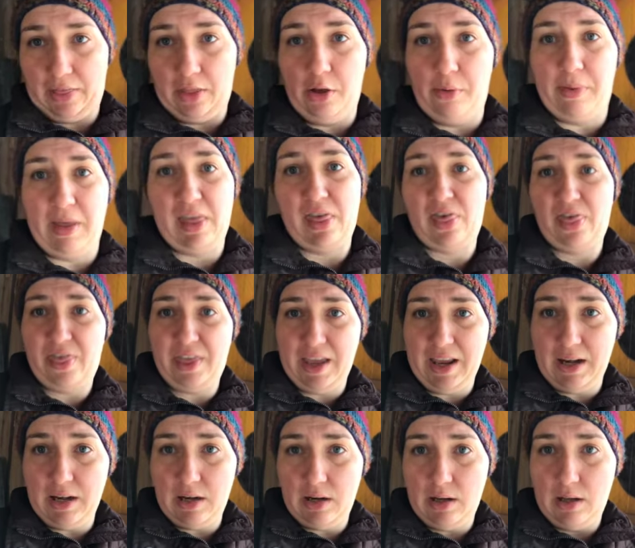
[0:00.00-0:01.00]
They'll be
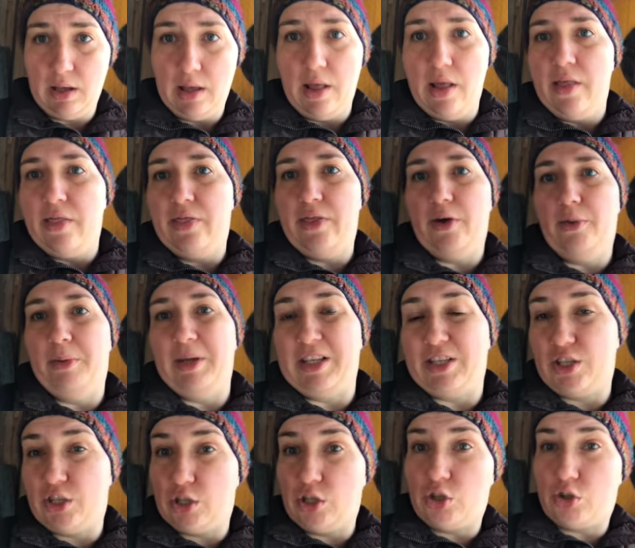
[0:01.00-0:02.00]
thin, they'll be
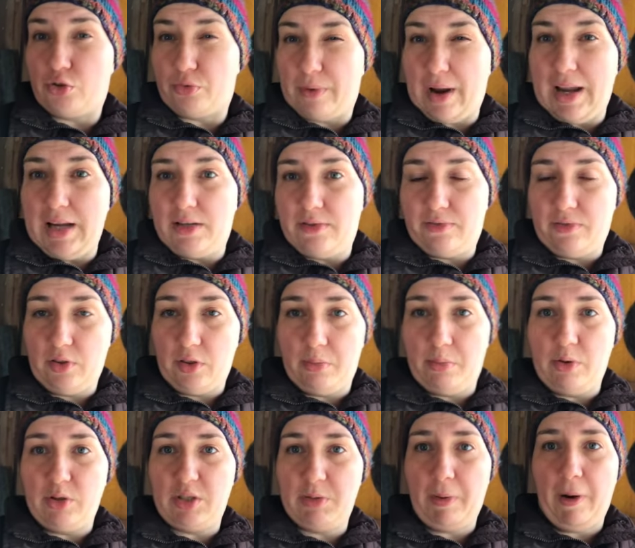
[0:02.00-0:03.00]
straight for the
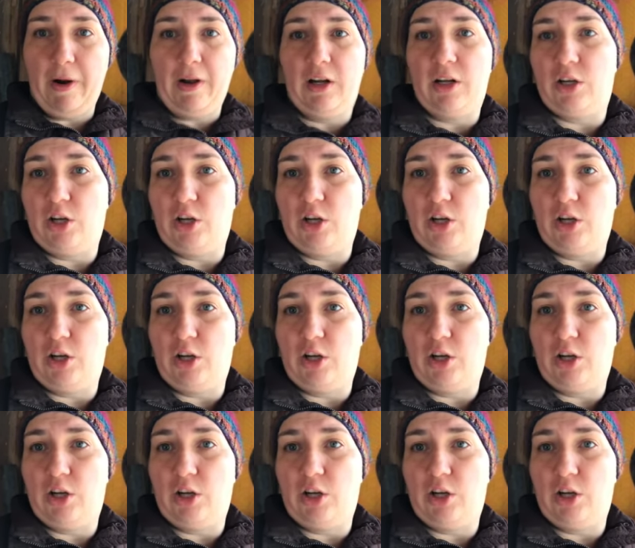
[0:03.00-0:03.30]
most part,